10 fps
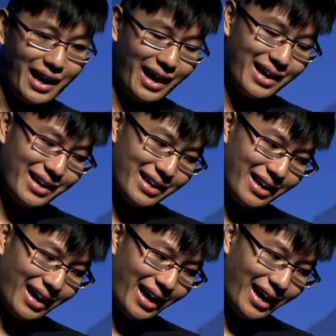
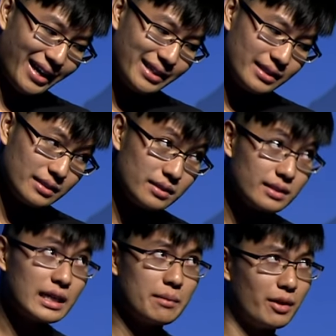Uh, I
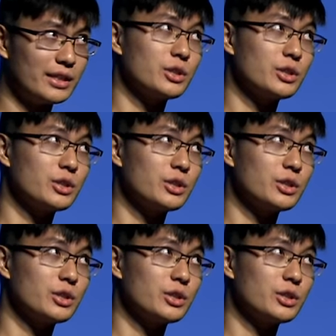came out as